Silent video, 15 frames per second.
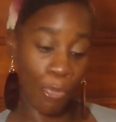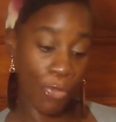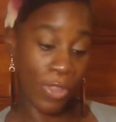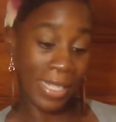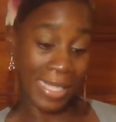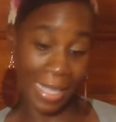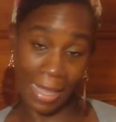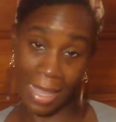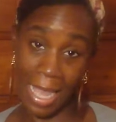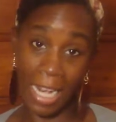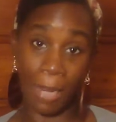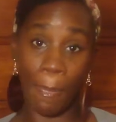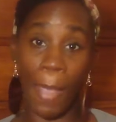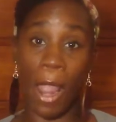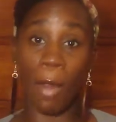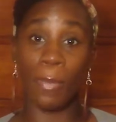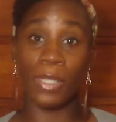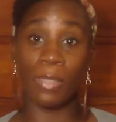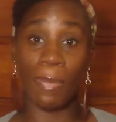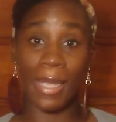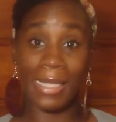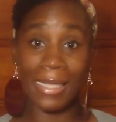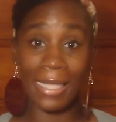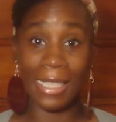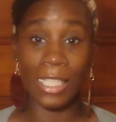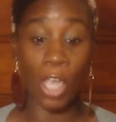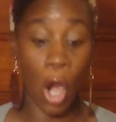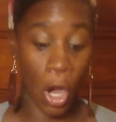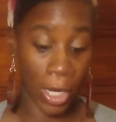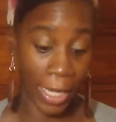synthetic parabens
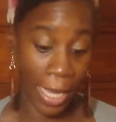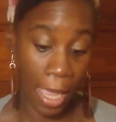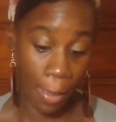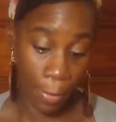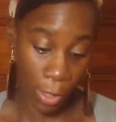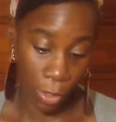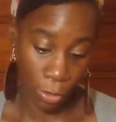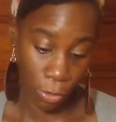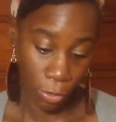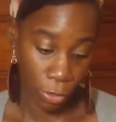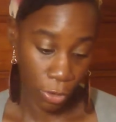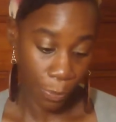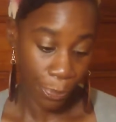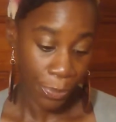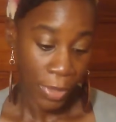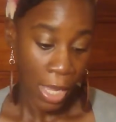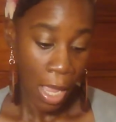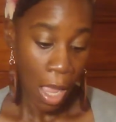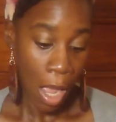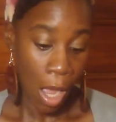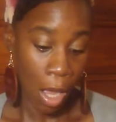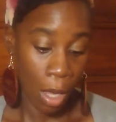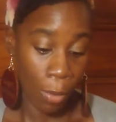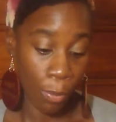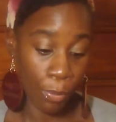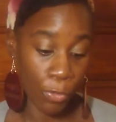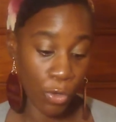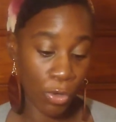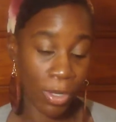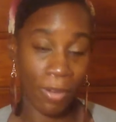basically are chemicals.
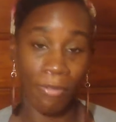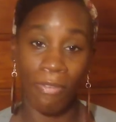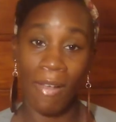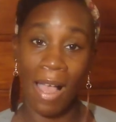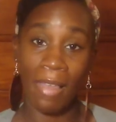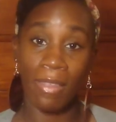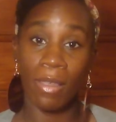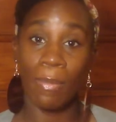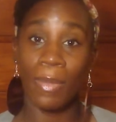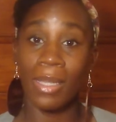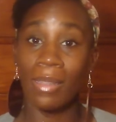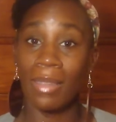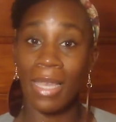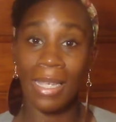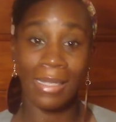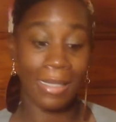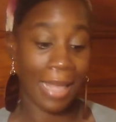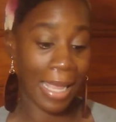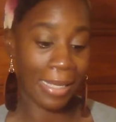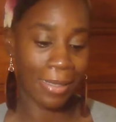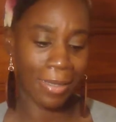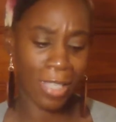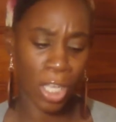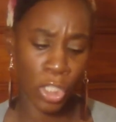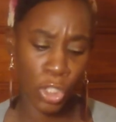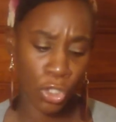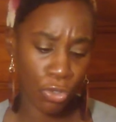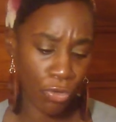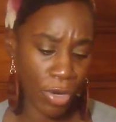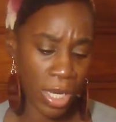Um, you can find them in things like
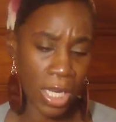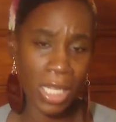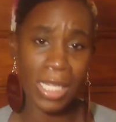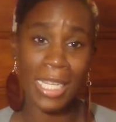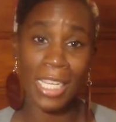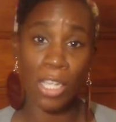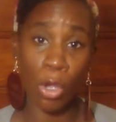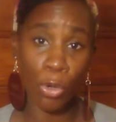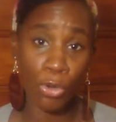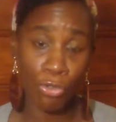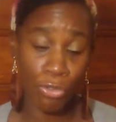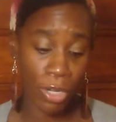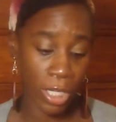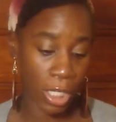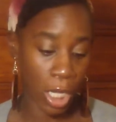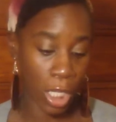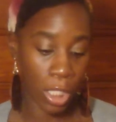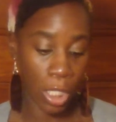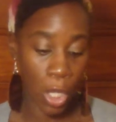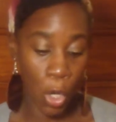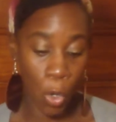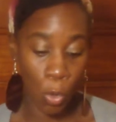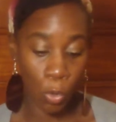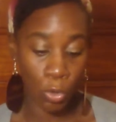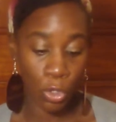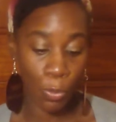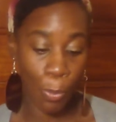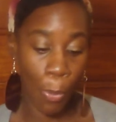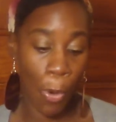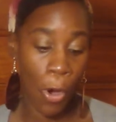sunscreen, deodorant,
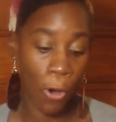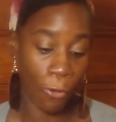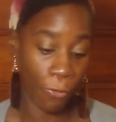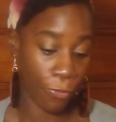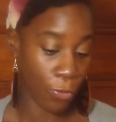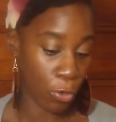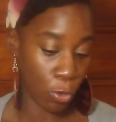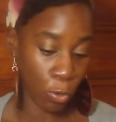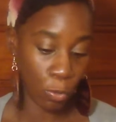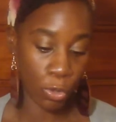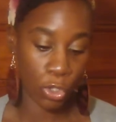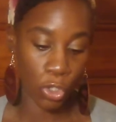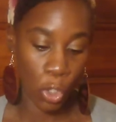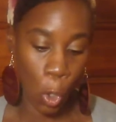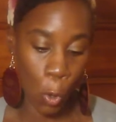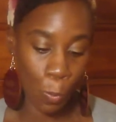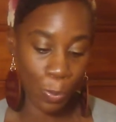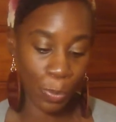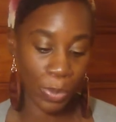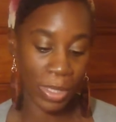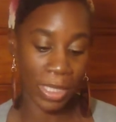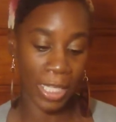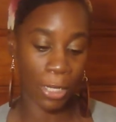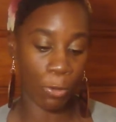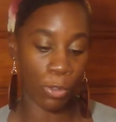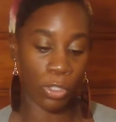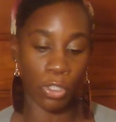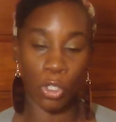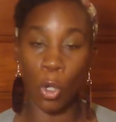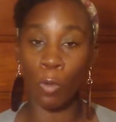colognes, perfumes, soaps,
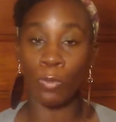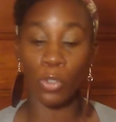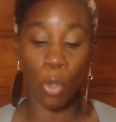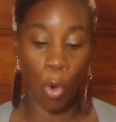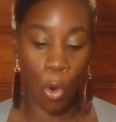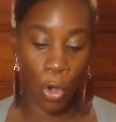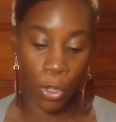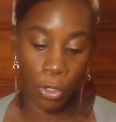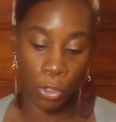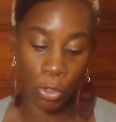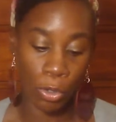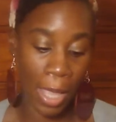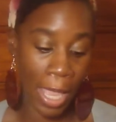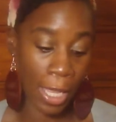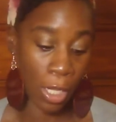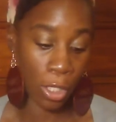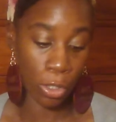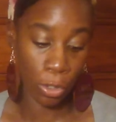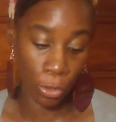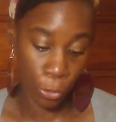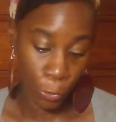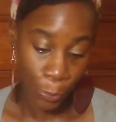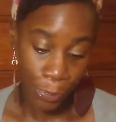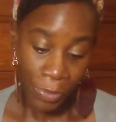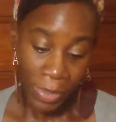liquid soaps, oil, and glue.